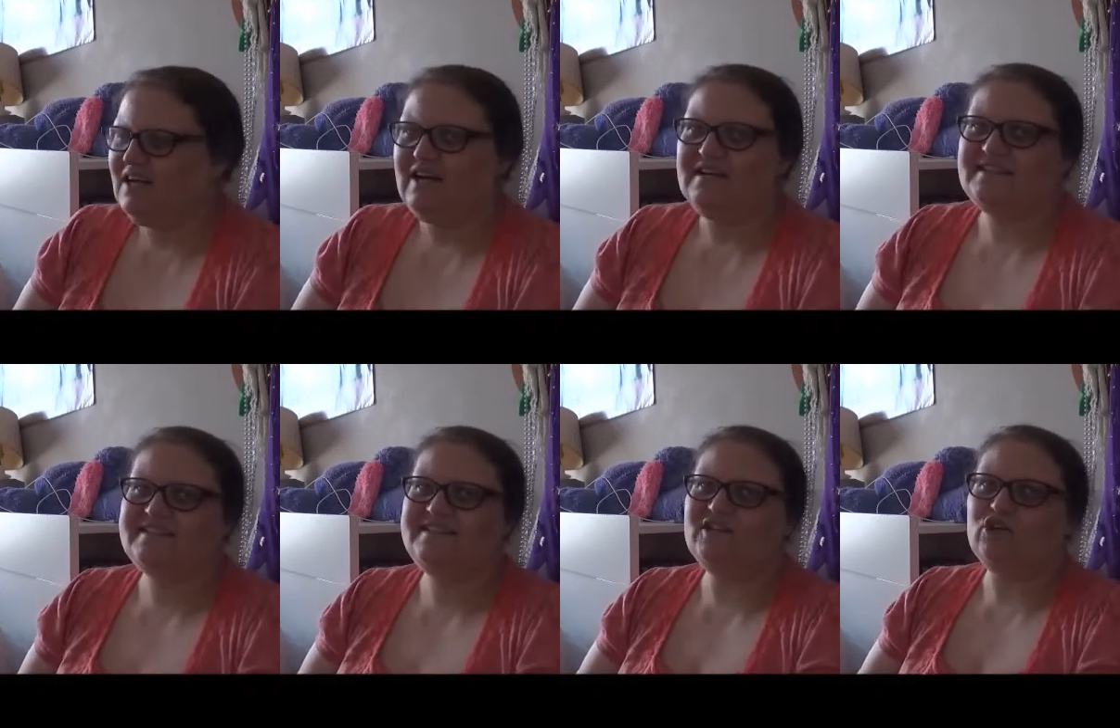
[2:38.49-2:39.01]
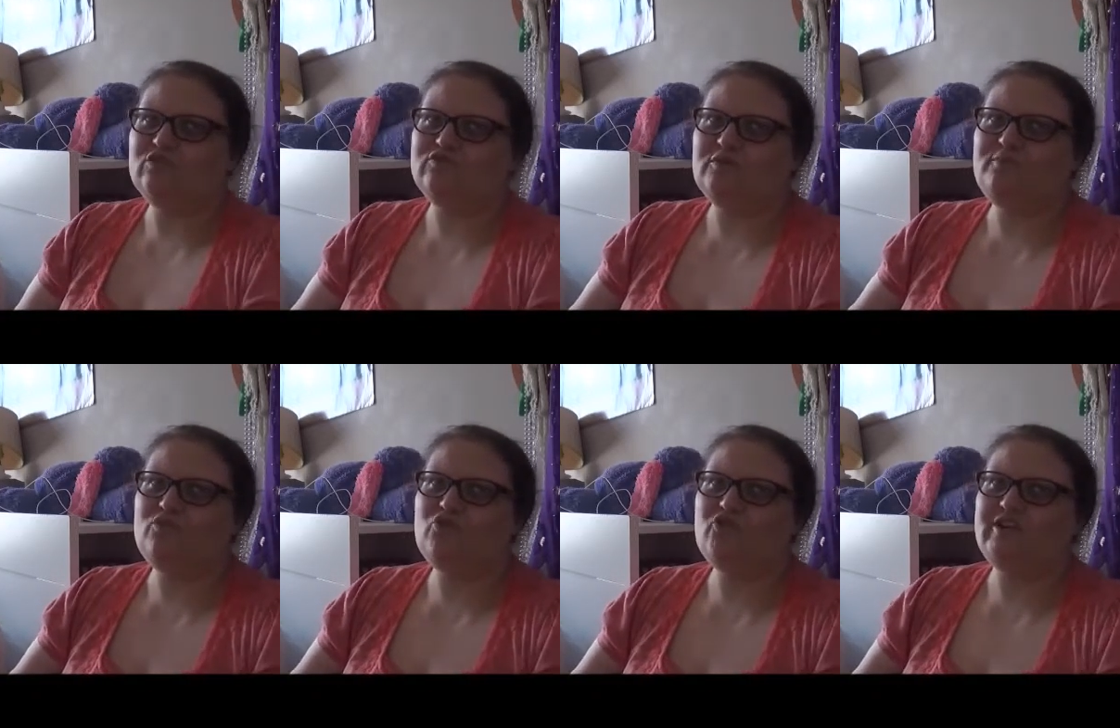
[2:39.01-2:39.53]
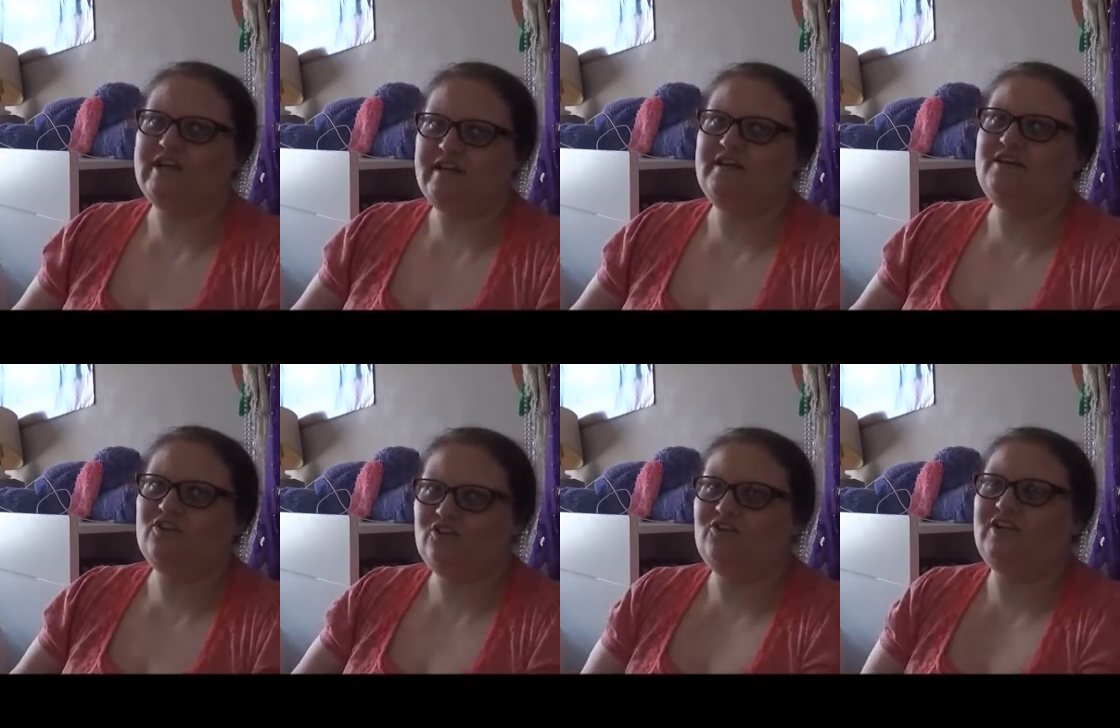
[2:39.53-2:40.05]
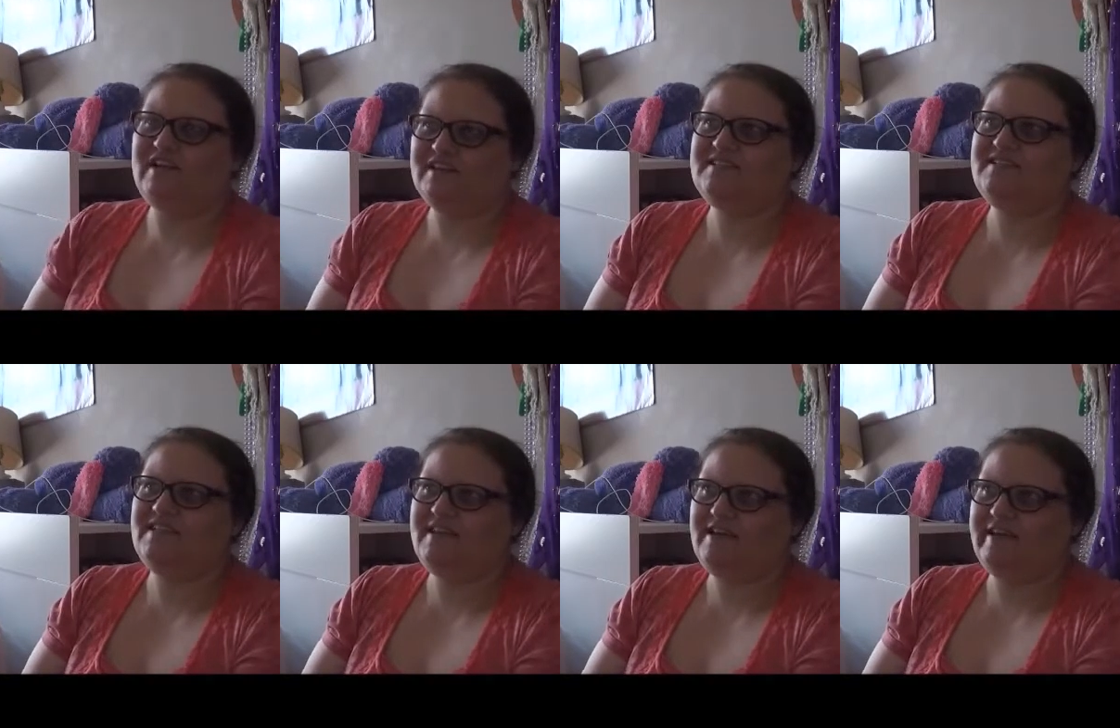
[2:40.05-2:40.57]
still report any
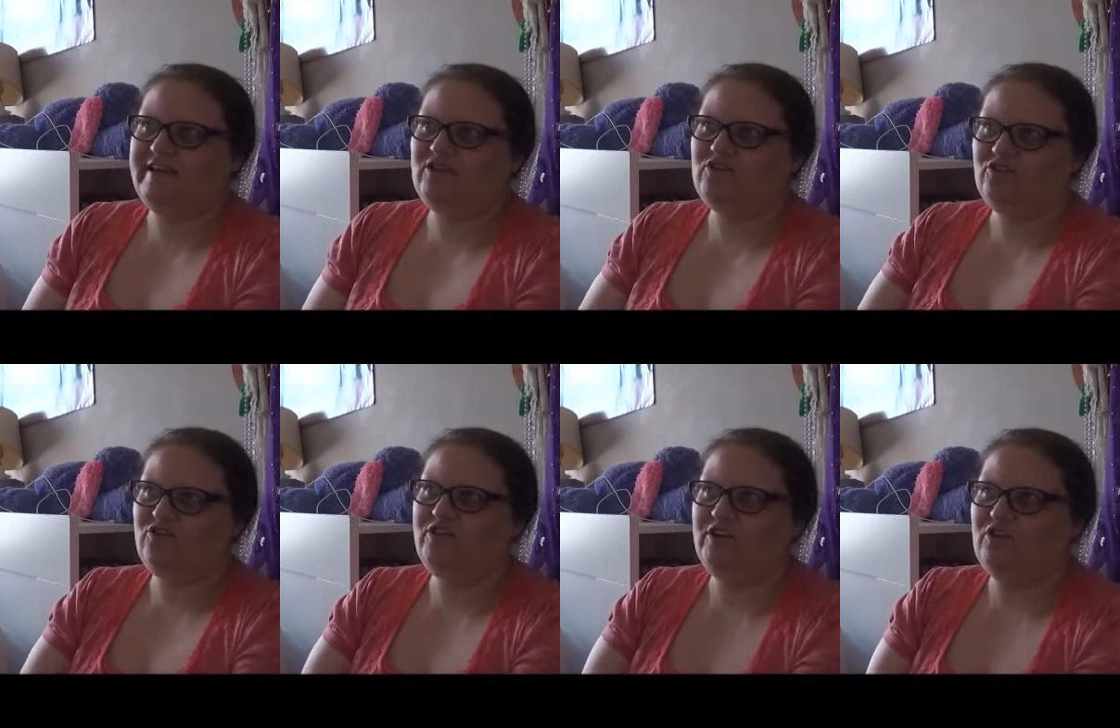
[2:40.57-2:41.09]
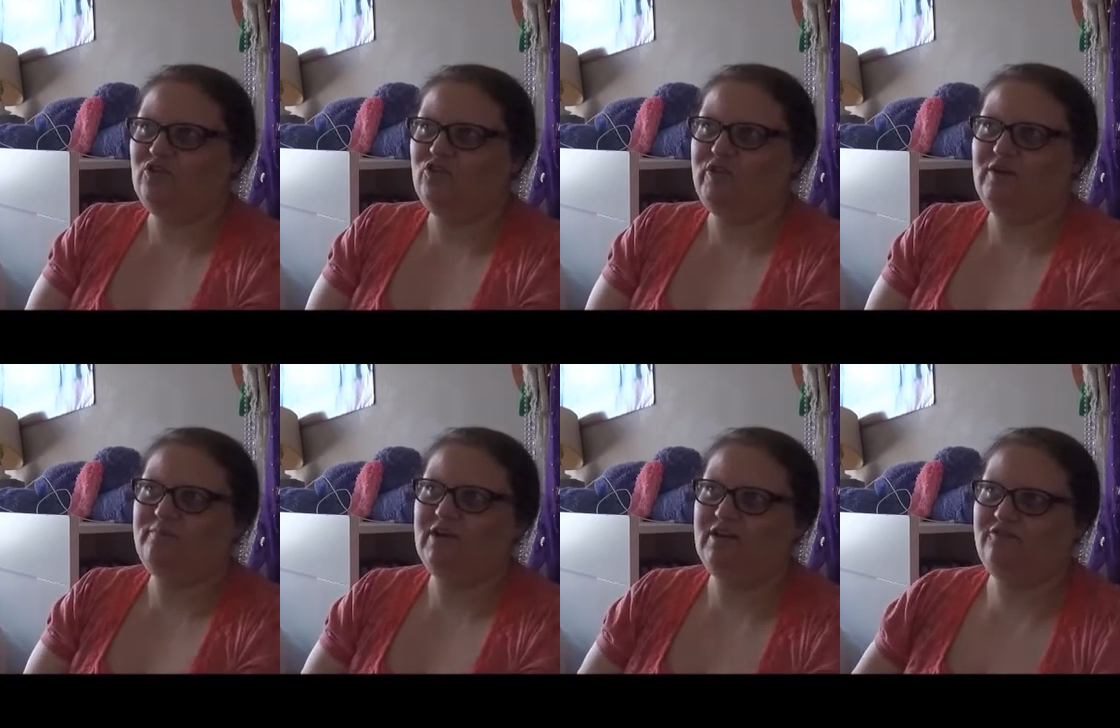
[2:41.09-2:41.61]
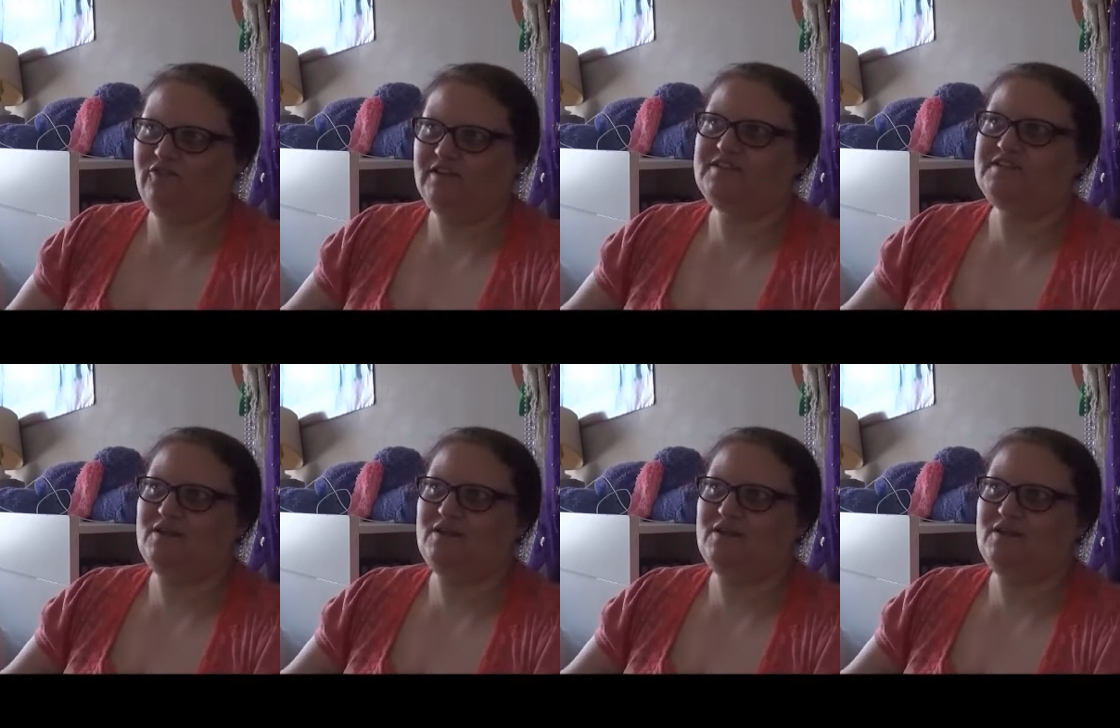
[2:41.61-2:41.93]
earnings that I earn, including benefits.